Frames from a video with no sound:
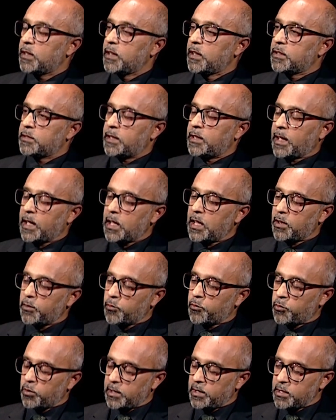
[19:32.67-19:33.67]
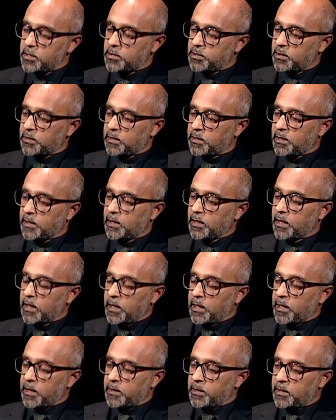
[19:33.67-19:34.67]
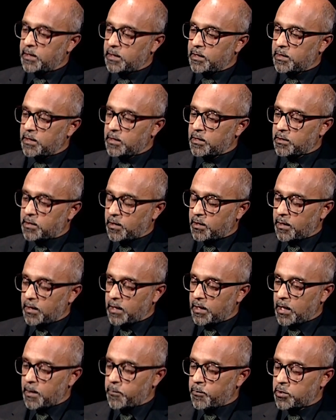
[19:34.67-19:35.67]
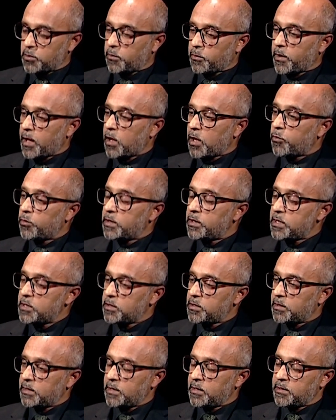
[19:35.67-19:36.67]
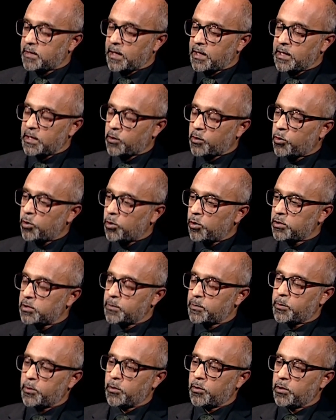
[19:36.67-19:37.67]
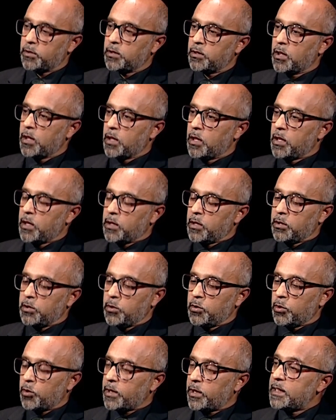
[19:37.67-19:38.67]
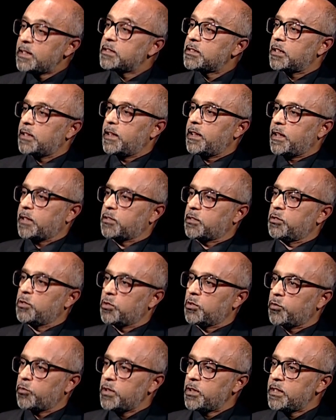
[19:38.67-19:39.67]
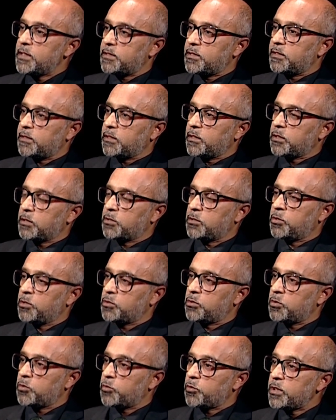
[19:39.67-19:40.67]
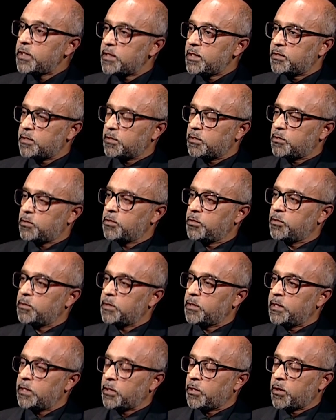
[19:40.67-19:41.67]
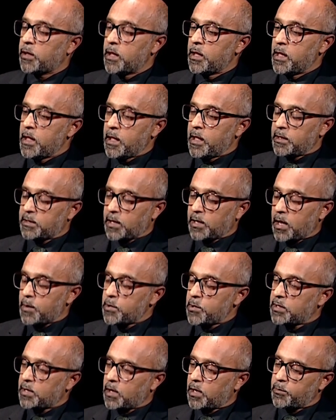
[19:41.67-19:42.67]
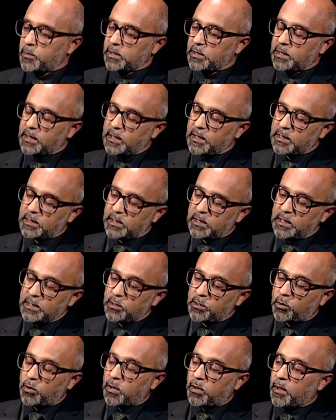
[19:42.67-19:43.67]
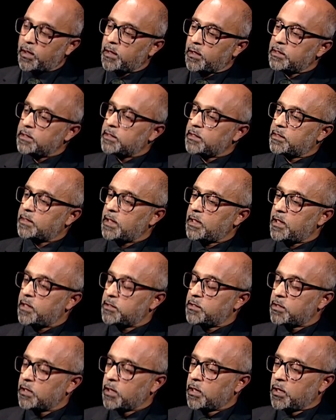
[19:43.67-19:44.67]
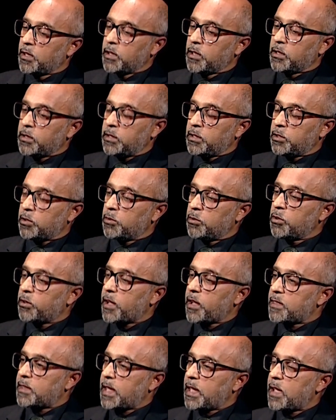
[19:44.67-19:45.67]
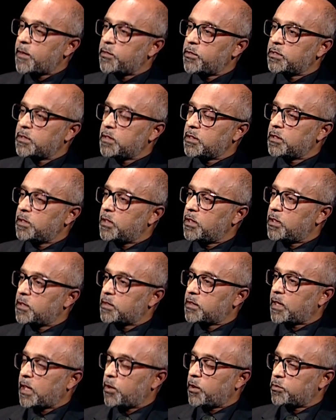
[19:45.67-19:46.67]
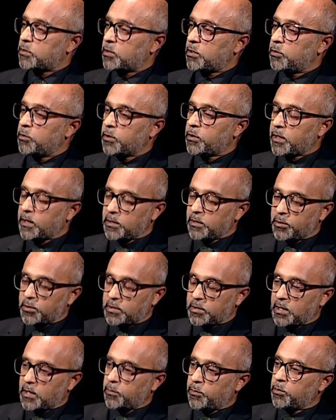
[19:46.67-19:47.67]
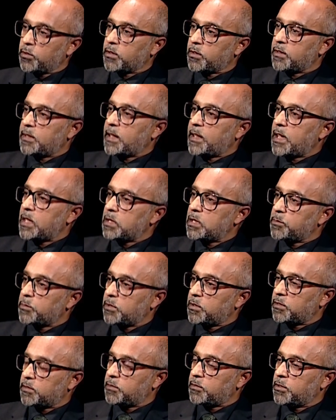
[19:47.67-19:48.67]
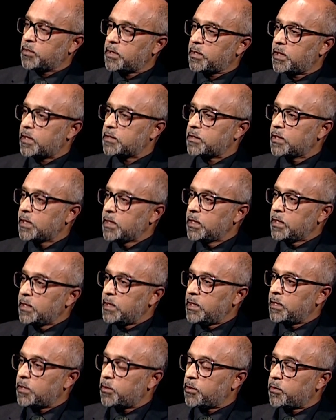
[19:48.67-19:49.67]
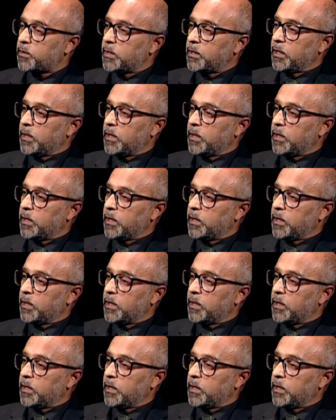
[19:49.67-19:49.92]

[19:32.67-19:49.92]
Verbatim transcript: See, our religion, the, the entire emphasis of our religion is that it calls upon your intellect, your reason, to, to reason, to, you know, time and time and again in the Quran it says, you know, look at the heavens and the earth, how it's going. Look at yourself, look at the animals, look at, you know.